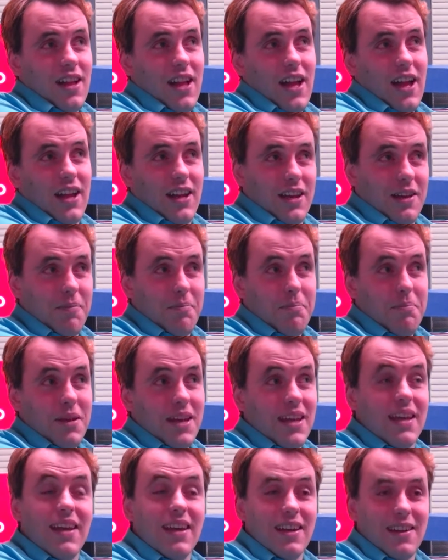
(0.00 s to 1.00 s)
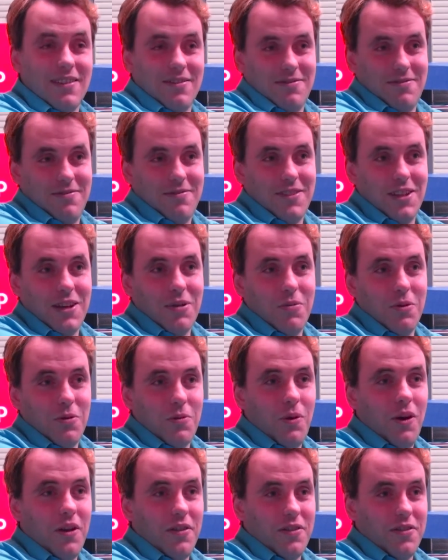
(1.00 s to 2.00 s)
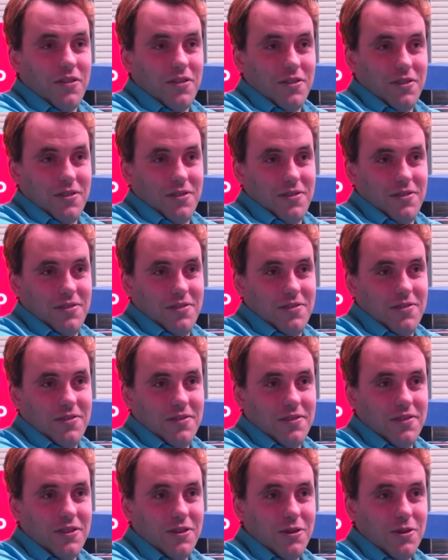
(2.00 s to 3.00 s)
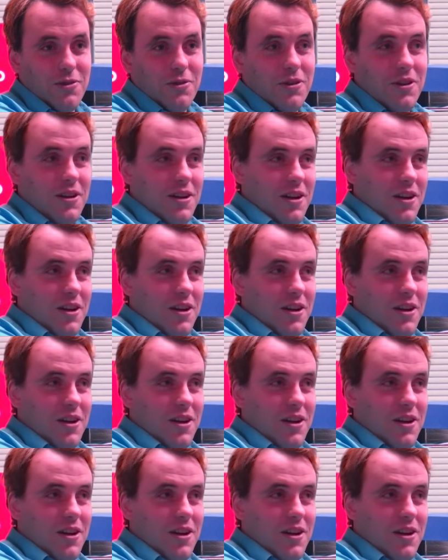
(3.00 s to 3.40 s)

any being that it would want to do,